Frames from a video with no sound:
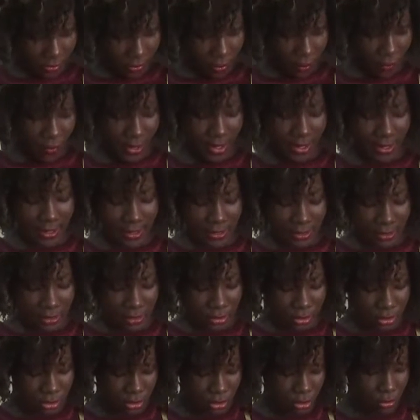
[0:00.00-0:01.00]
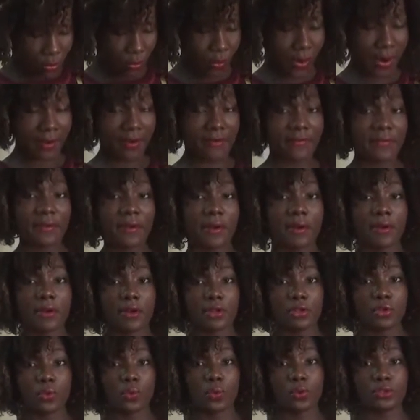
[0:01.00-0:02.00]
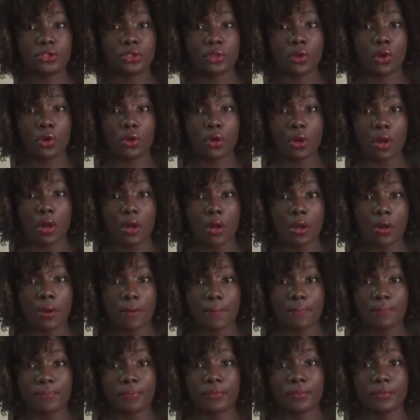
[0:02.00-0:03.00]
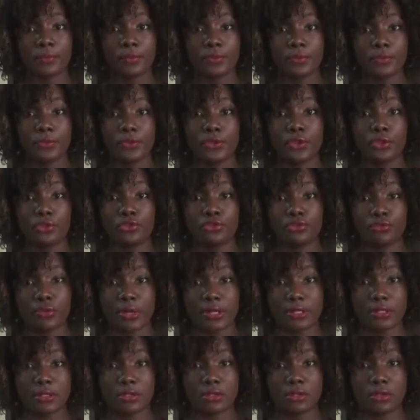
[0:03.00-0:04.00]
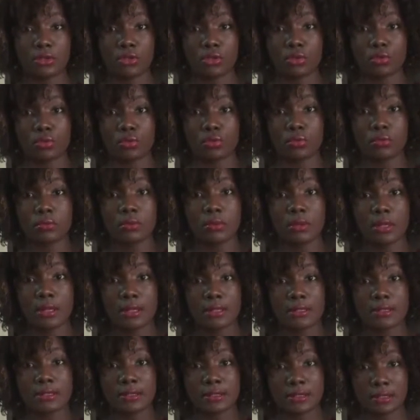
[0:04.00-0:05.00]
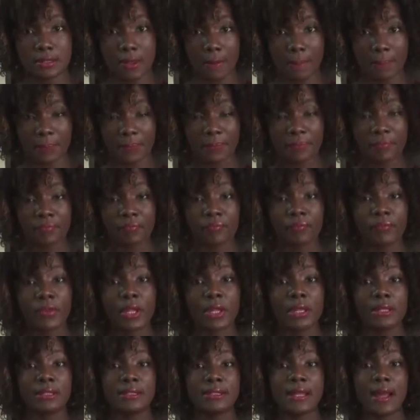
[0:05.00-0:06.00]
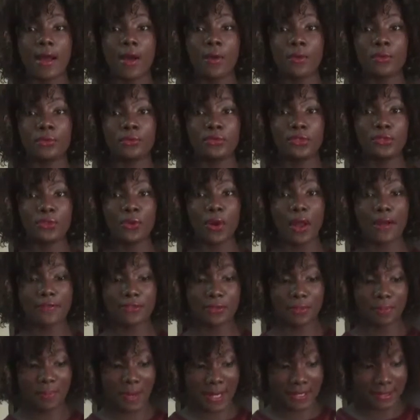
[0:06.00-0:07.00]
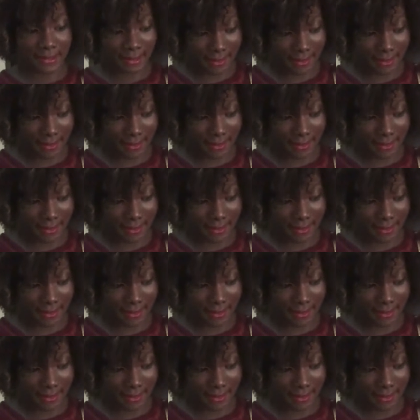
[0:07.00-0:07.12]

the way to wherever you want your dress to stop. Now you don't have to bend